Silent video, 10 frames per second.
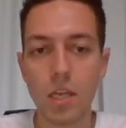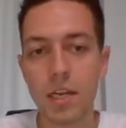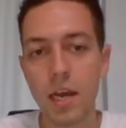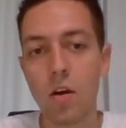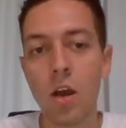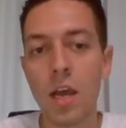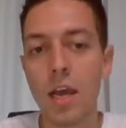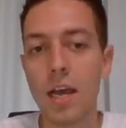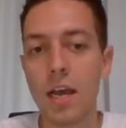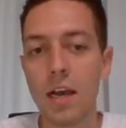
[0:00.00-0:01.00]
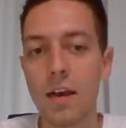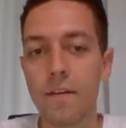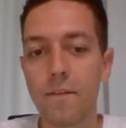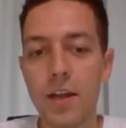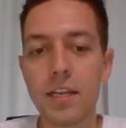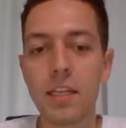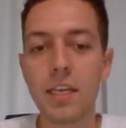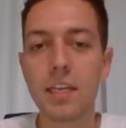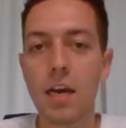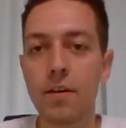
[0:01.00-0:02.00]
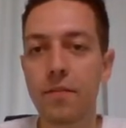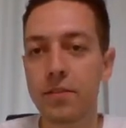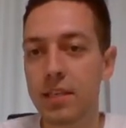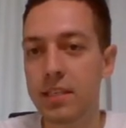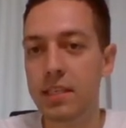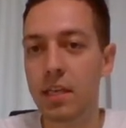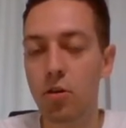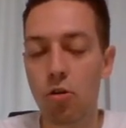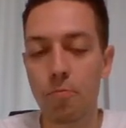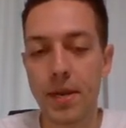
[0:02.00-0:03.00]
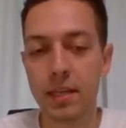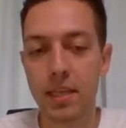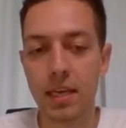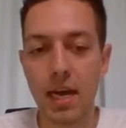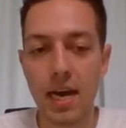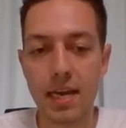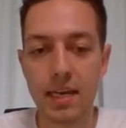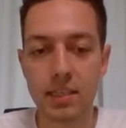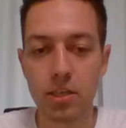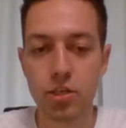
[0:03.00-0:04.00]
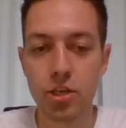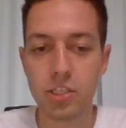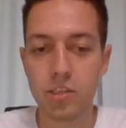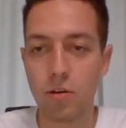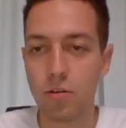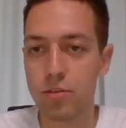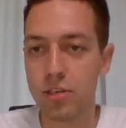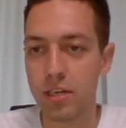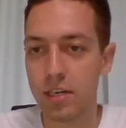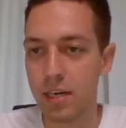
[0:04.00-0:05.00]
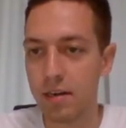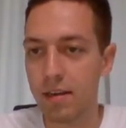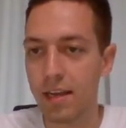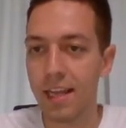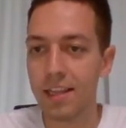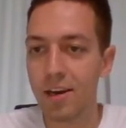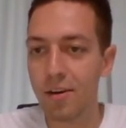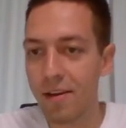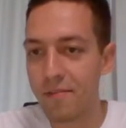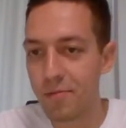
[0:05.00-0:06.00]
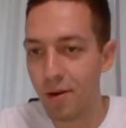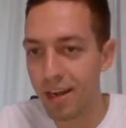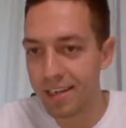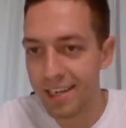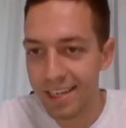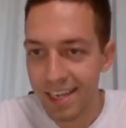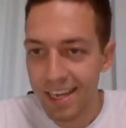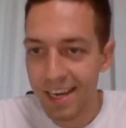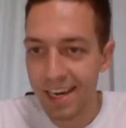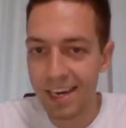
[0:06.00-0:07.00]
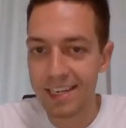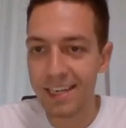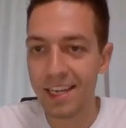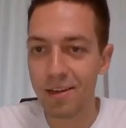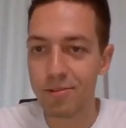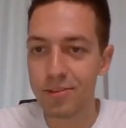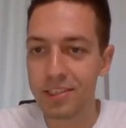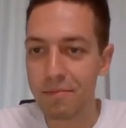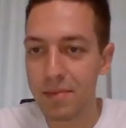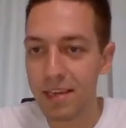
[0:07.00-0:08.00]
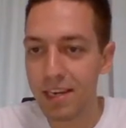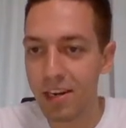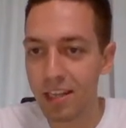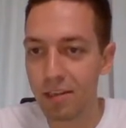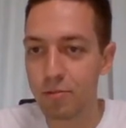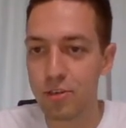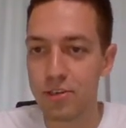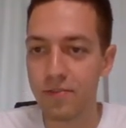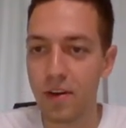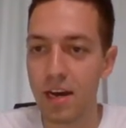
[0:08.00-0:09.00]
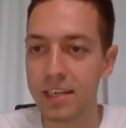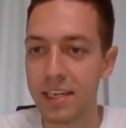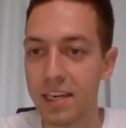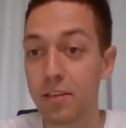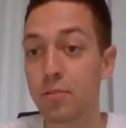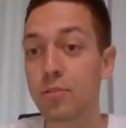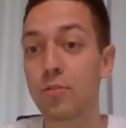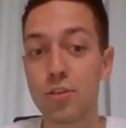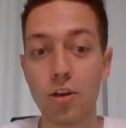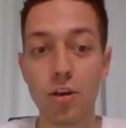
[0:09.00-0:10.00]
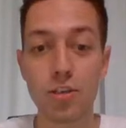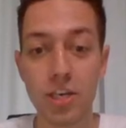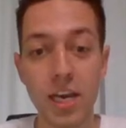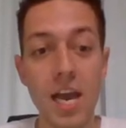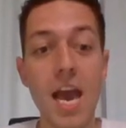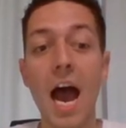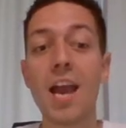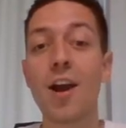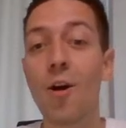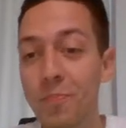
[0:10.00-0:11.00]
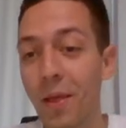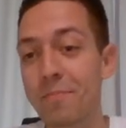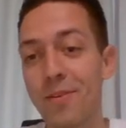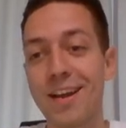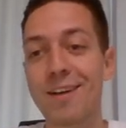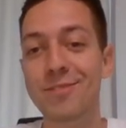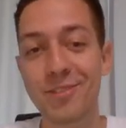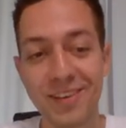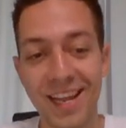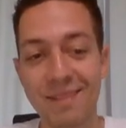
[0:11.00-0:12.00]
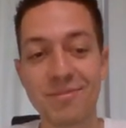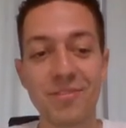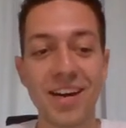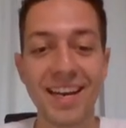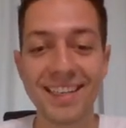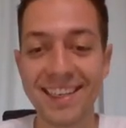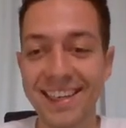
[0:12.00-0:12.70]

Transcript: Now, funnily enough, this is an opening that I, as a chess coach, uh, hello everyone. Uh, hello to Samir, hello to Shivant, and hello to Joshi. I hope I pronounce your names right.